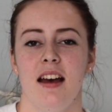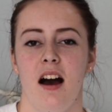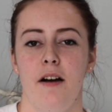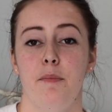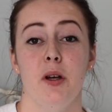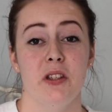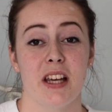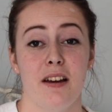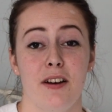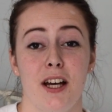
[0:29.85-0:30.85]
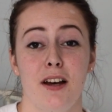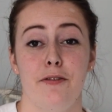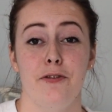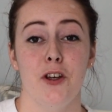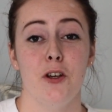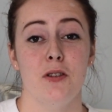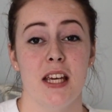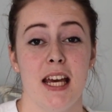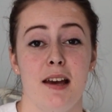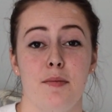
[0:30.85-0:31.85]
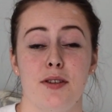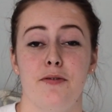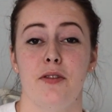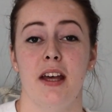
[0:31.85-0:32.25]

I put together a few tips